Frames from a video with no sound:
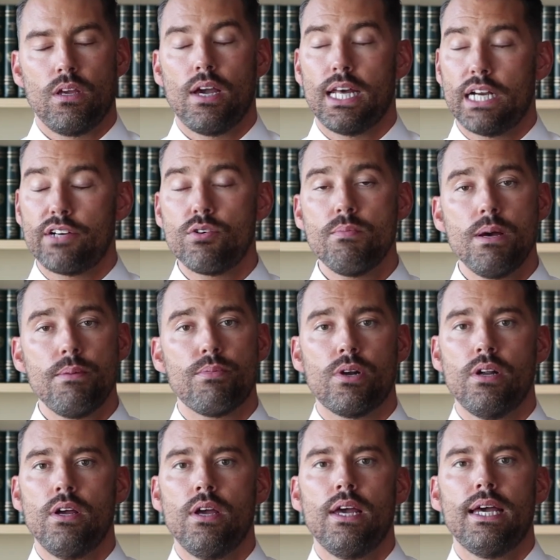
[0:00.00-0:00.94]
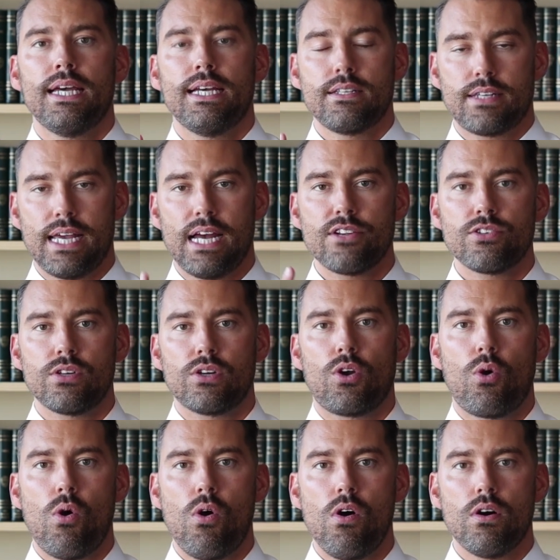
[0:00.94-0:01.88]
And I remember his counselor
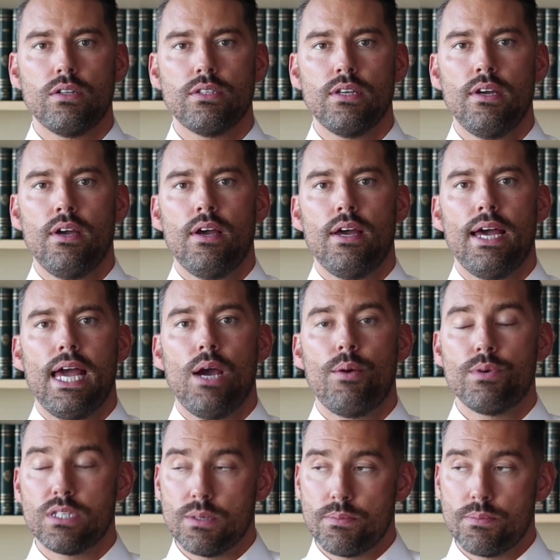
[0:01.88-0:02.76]
called and was